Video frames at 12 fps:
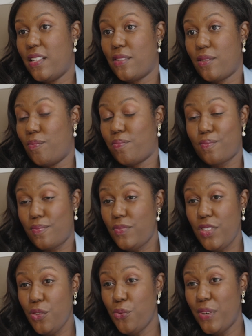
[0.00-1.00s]
is
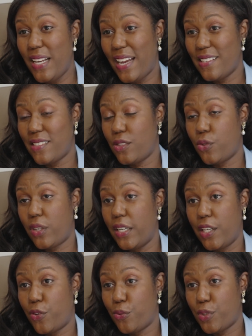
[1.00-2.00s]
relies into
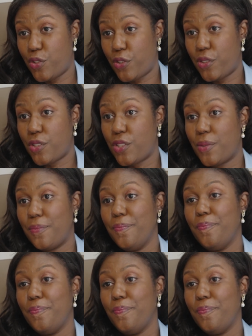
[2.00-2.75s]
clinical research.